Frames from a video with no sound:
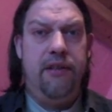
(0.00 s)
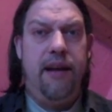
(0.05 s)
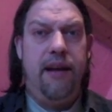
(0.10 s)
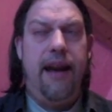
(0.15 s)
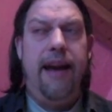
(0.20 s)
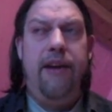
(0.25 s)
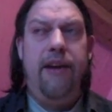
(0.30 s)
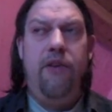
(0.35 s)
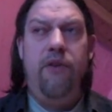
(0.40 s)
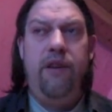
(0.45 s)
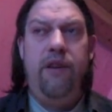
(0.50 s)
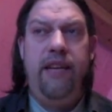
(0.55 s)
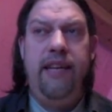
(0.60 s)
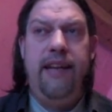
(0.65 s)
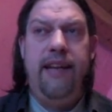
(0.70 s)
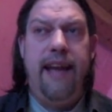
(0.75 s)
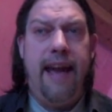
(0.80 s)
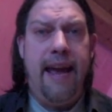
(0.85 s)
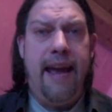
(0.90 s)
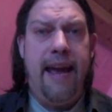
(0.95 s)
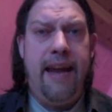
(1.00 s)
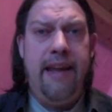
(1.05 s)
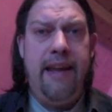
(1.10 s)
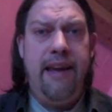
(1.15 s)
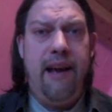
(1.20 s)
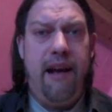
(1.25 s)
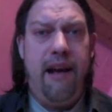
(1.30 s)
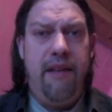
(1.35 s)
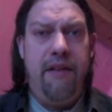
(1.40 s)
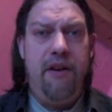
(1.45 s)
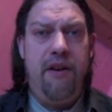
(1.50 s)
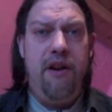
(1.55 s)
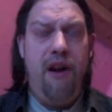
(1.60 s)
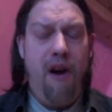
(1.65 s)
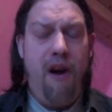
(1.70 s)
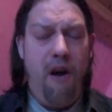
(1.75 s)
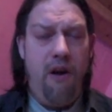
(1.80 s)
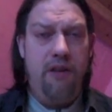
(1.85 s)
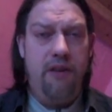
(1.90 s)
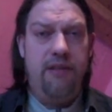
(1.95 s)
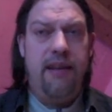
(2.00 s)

I don't need any other laws.